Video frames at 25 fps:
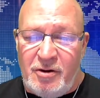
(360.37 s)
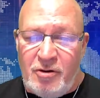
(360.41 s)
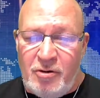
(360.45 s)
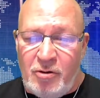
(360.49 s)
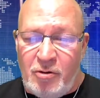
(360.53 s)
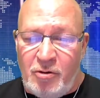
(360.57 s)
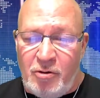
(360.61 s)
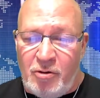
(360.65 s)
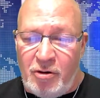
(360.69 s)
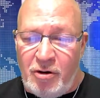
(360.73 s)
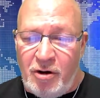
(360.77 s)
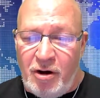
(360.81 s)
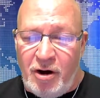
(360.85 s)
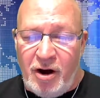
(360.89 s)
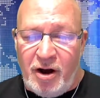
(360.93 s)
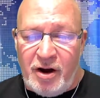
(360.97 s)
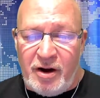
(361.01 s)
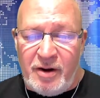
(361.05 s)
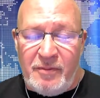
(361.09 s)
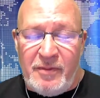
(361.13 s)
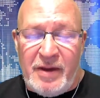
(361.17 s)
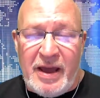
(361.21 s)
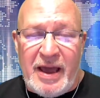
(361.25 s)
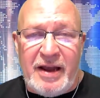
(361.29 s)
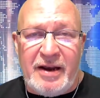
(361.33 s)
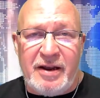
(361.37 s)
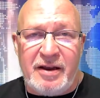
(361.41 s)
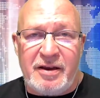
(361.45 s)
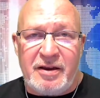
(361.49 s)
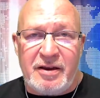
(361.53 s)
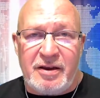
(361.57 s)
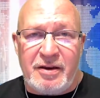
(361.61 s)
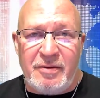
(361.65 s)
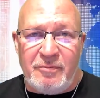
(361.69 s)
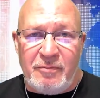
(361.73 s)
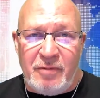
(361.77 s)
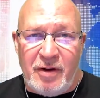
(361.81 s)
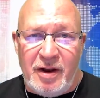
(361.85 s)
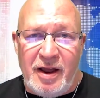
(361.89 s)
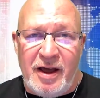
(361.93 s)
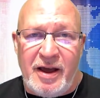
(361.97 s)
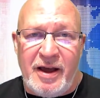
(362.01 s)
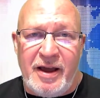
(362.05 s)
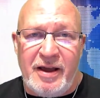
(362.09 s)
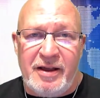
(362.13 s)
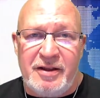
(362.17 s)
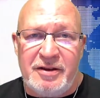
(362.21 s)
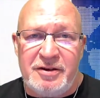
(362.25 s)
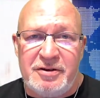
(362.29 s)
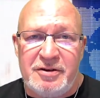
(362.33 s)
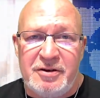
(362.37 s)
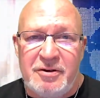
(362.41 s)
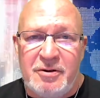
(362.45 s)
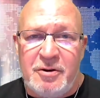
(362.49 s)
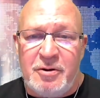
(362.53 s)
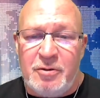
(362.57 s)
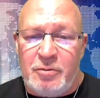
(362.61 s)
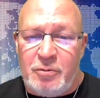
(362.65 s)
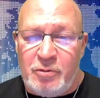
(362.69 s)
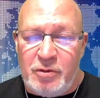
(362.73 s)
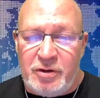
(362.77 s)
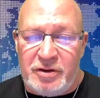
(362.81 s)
or automatic compliance with